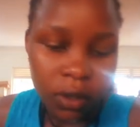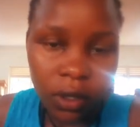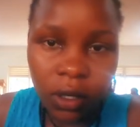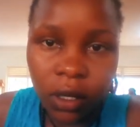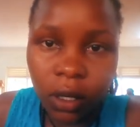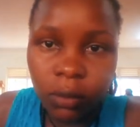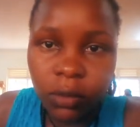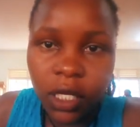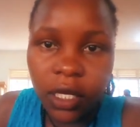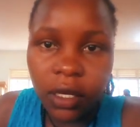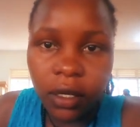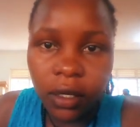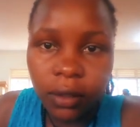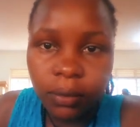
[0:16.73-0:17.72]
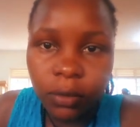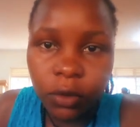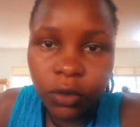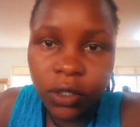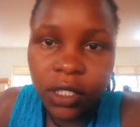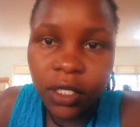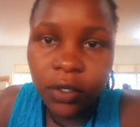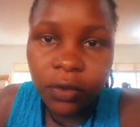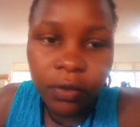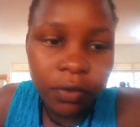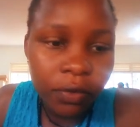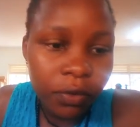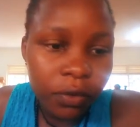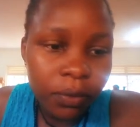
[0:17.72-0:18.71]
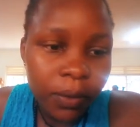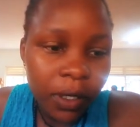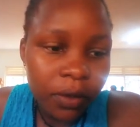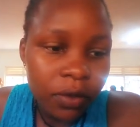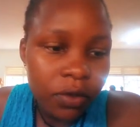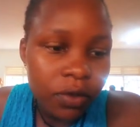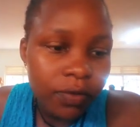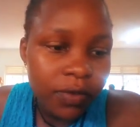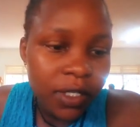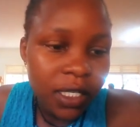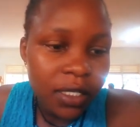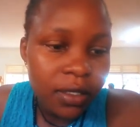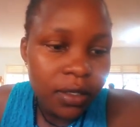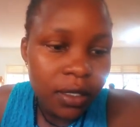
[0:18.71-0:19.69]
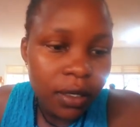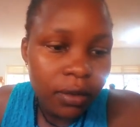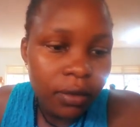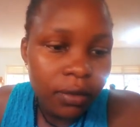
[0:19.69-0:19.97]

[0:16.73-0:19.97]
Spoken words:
I'm going to take you through Microsoft Excel.